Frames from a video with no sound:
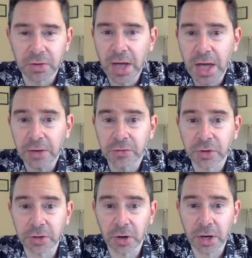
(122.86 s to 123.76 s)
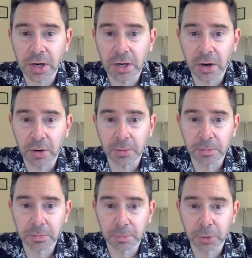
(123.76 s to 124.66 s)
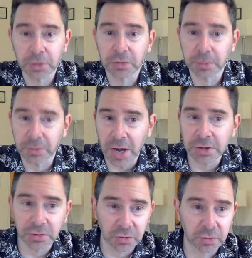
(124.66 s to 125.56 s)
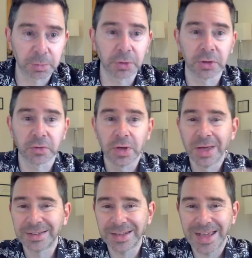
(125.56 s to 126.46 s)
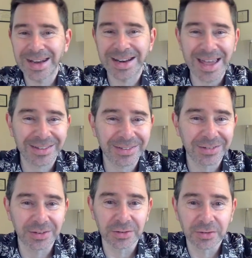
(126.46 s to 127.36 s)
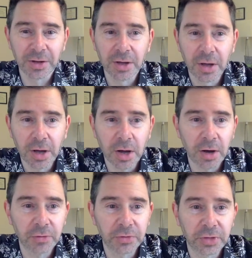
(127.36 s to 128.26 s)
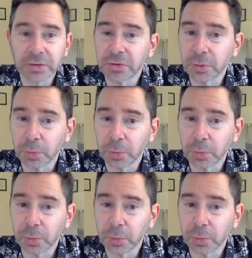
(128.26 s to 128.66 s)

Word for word: and study our, our participants' conscious experience to get at essences of things in the